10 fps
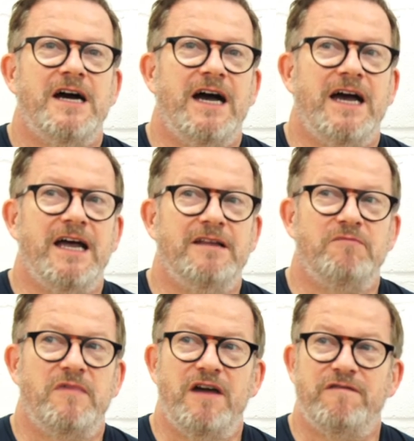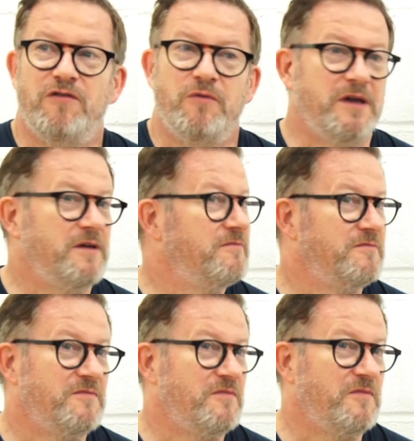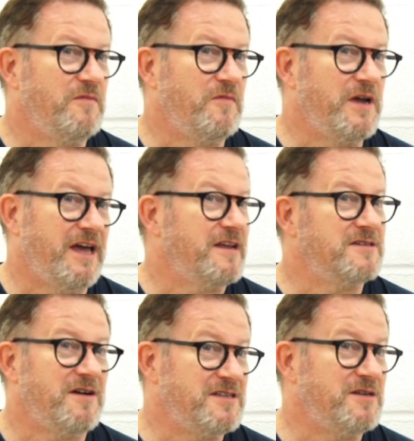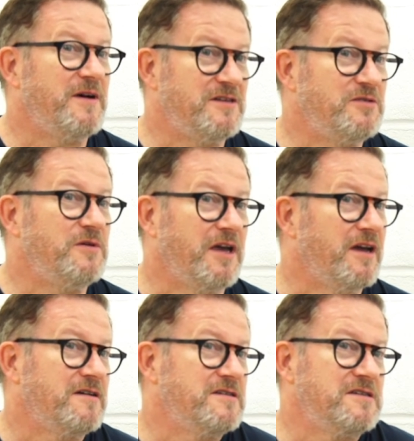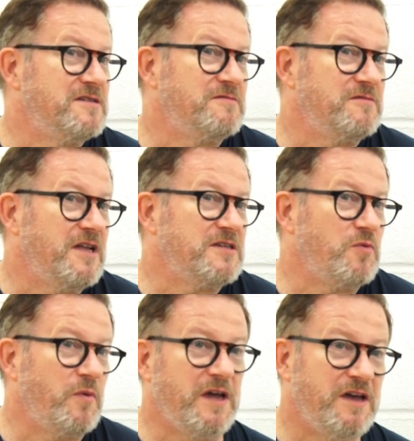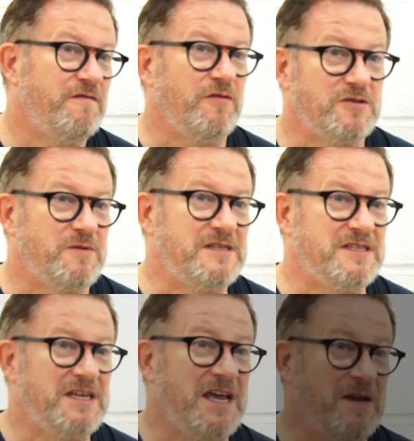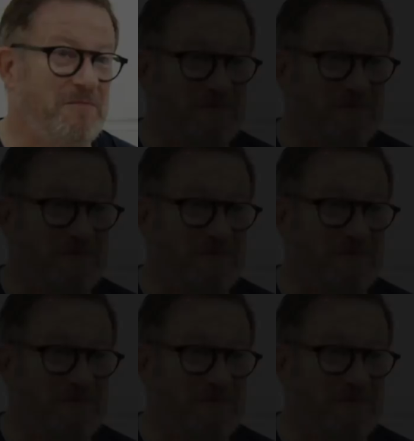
and therefore we, we get excited about doing it because that's what we're here for, to entertain.